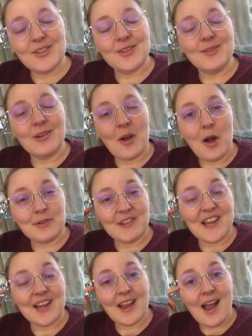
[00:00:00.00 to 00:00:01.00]
to look after
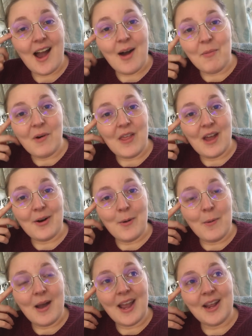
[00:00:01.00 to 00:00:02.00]
their cat while they're
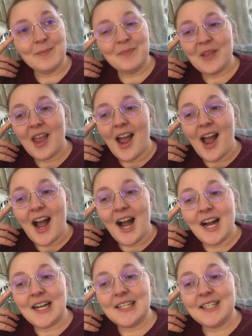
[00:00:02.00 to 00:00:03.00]
away,
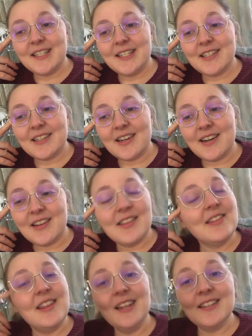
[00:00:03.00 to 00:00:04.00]
and
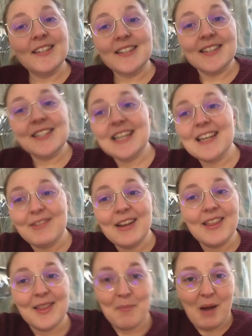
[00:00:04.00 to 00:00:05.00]
this is the
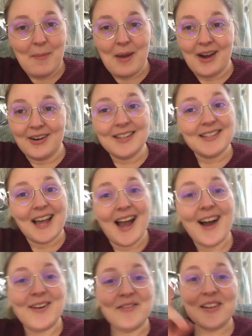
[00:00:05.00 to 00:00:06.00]
TV that my parents
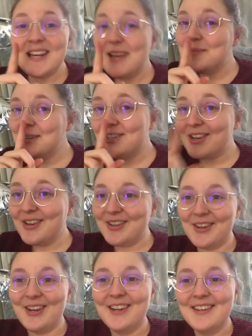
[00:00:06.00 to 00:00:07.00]
have. Let me show
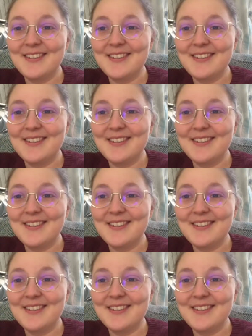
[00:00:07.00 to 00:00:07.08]
you.